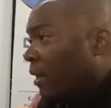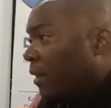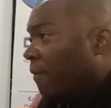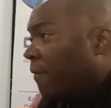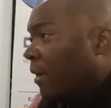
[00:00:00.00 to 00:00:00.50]

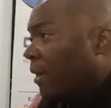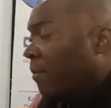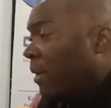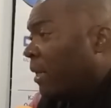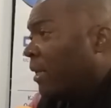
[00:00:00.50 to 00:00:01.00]
if he had
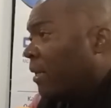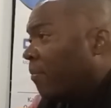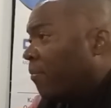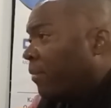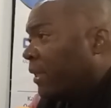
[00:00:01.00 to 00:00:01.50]
made
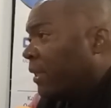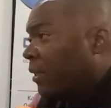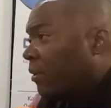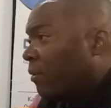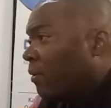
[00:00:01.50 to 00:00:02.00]

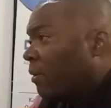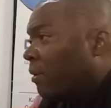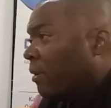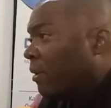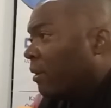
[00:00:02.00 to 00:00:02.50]
President Lungu
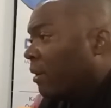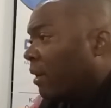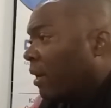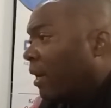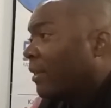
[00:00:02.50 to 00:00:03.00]

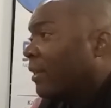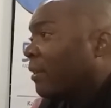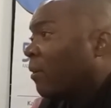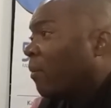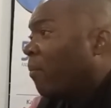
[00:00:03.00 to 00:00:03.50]
as his
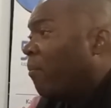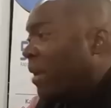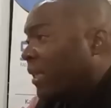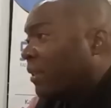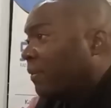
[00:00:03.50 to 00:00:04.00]

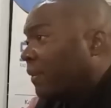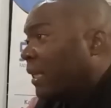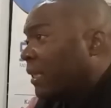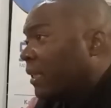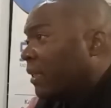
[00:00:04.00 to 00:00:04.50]
best
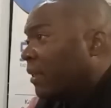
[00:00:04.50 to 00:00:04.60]
friend.